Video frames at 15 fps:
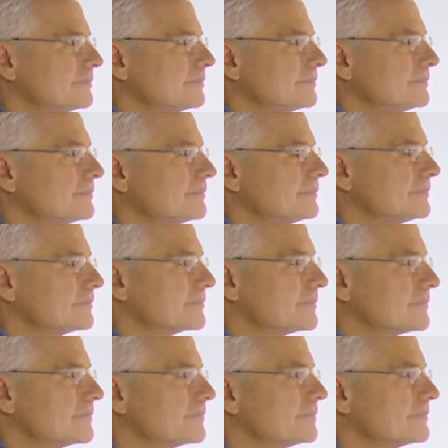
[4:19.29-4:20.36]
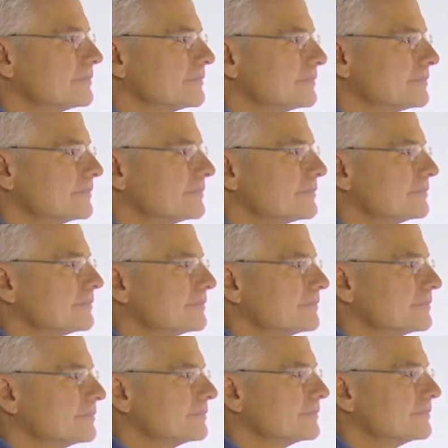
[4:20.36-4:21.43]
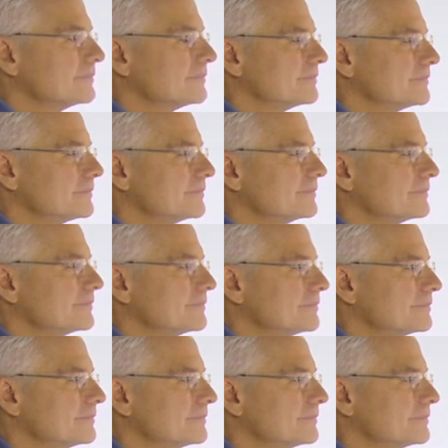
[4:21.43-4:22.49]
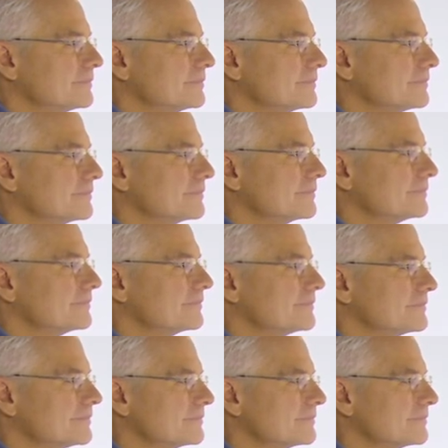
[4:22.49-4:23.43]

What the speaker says: This person isn't speaking.